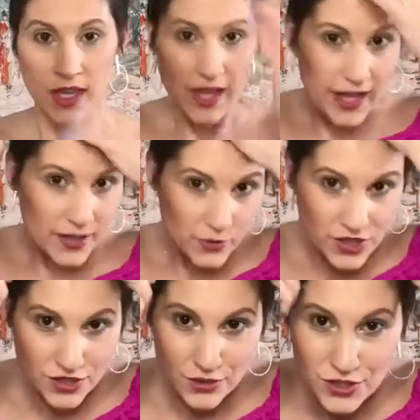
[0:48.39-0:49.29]
And what you
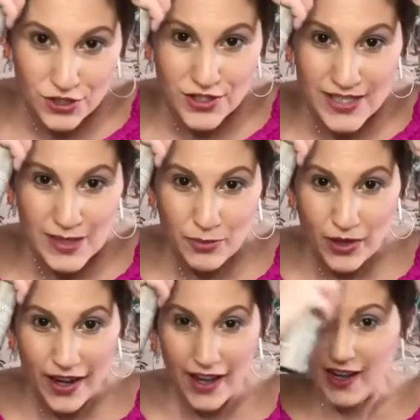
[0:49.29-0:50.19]
do is you just spray
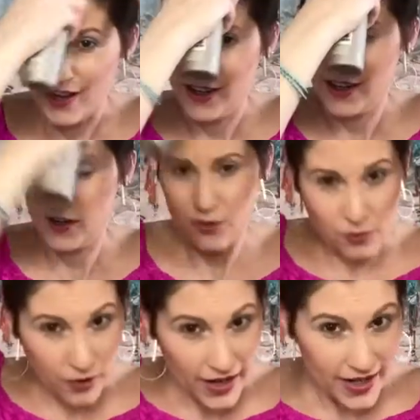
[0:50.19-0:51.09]
it
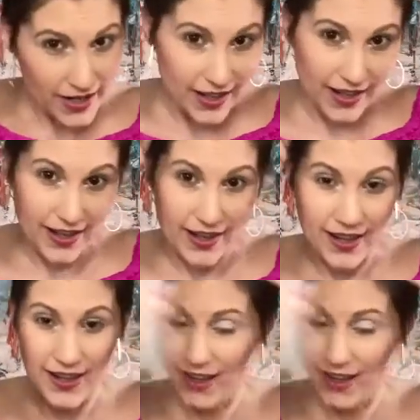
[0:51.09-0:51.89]
right in